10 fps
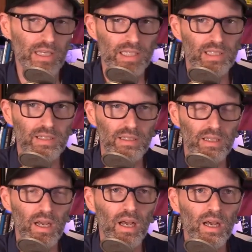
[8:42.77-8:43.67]
a list
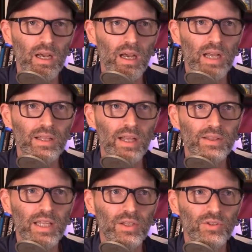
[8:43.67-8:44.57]
uh, I,
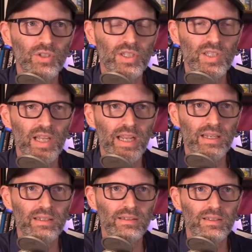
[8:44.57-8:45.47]
I think they'll just
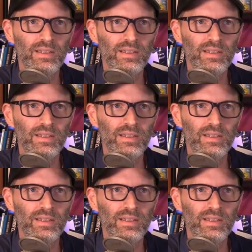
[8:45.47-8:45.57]
say